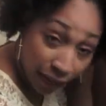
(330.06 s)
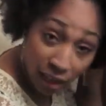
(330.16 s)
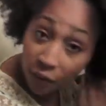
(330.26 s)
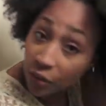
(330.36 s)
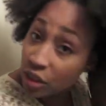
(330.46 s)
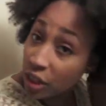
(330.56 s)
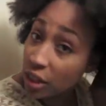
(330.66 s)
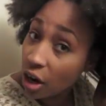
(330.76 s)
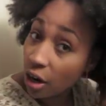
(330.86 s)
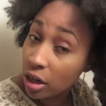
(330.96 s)
I love the Jane
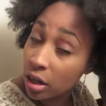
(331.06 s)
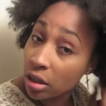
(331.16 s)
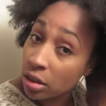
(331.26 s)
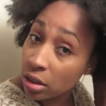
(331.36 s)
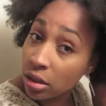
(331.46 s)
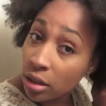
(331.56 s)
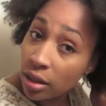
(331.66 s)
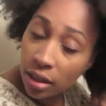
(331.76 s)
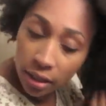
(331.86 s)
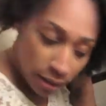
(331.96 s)
Carter,
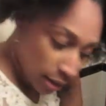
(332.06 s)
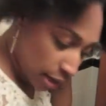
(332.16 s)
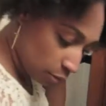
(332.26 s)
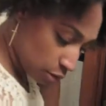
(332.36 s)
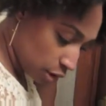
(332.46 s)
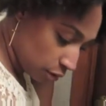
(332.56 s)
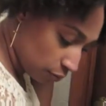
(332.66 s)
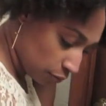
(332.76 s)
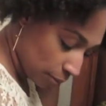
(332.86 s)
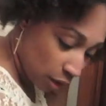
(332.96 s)
and it was good
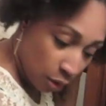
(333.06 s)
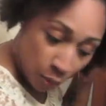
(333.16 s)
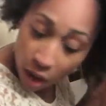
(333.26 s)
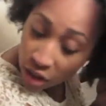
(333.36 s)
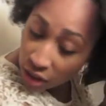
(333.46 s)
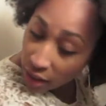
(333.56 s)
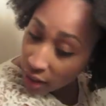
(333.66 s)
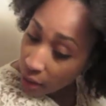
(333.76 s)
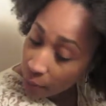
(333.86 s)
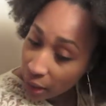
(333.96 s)
for my co-wash. And then,
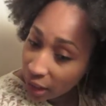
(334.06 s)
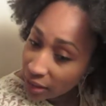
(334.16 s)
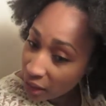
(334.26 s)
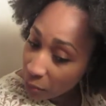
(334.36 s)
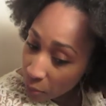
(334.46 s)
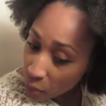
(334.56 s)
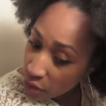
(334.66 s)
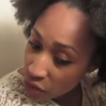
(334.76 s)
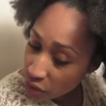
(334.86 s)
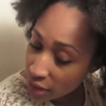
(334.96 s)
like I said, I've been
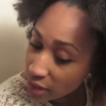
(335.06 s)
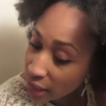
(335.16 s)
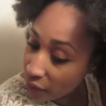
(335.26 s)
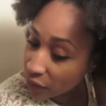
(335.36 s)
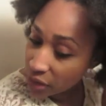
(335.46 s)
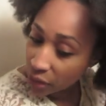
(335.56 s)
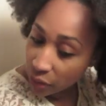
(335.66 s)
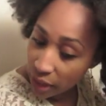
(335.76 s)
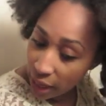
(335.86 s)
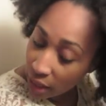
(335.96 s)
moisturizing every single
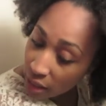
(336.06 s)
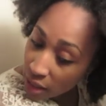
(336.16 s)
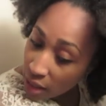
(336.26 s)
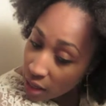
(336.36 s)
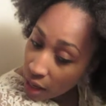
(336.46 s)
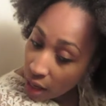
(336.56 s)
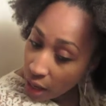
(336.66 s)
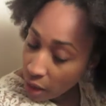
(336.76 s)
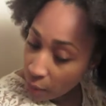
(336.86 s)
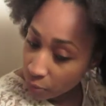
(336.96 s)
day,
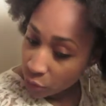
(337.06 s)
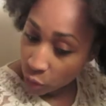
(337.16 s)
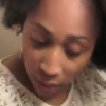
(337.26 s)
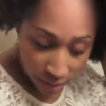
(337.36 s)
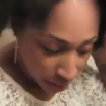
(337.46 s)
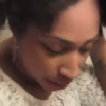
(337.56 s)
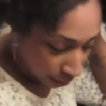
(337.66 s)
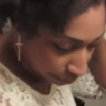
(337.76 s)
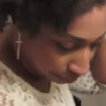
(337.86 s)
twice a day.